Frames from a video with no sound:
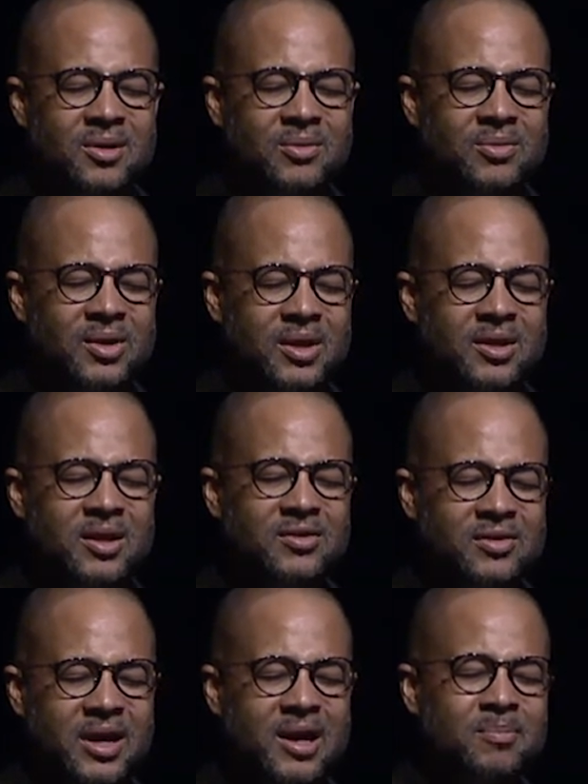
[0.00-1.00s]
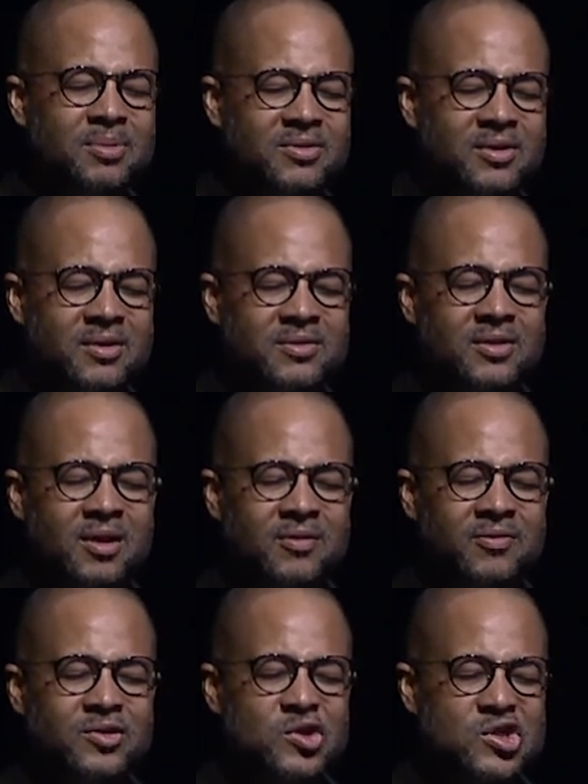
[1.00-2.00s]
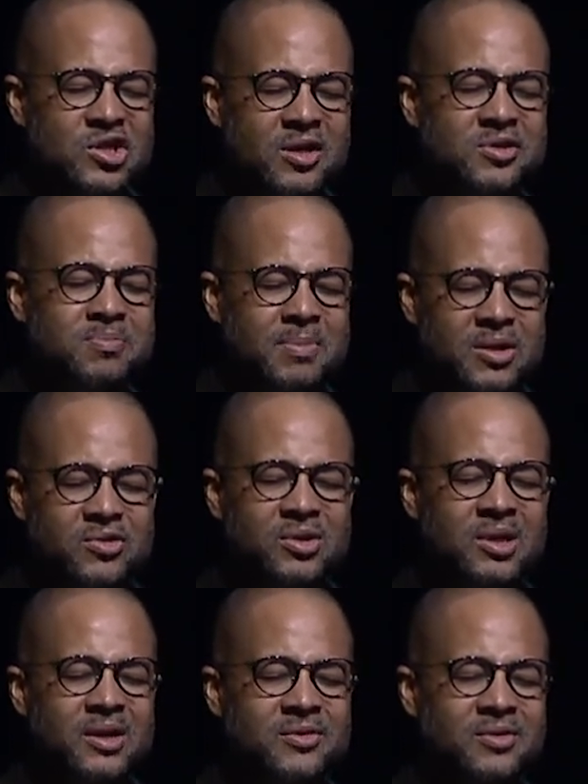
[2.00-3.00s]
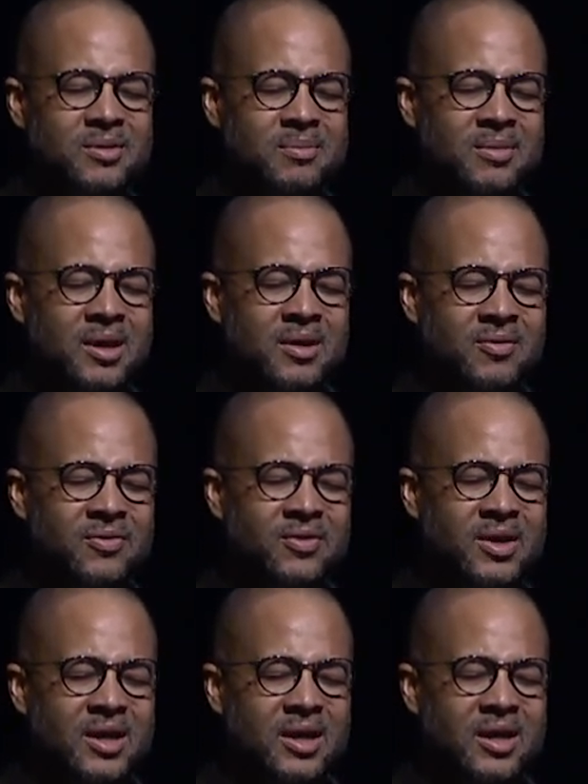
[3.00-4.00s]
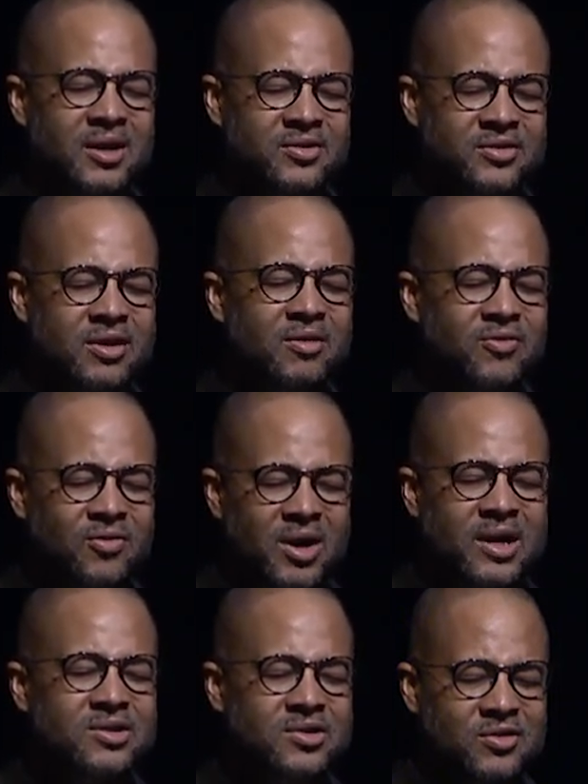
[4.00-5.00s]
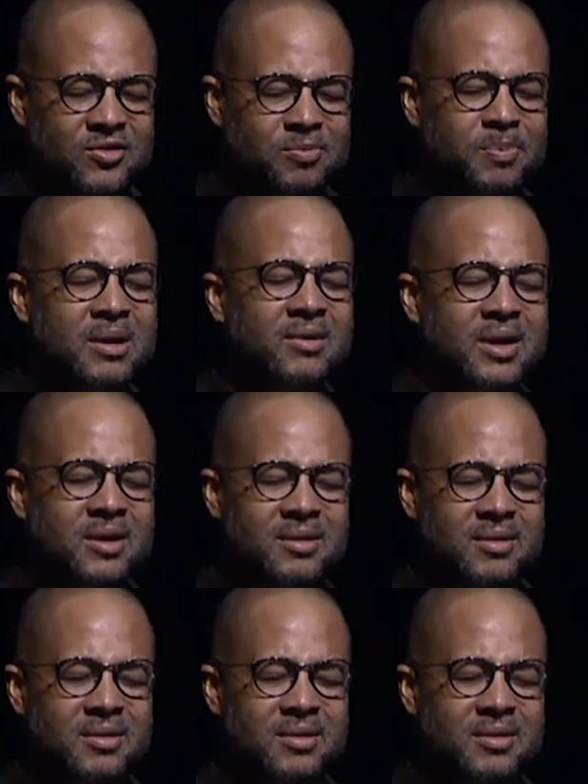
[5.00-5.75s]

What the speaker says: rid these campuses of judgmentalism, of a self-righteous spirit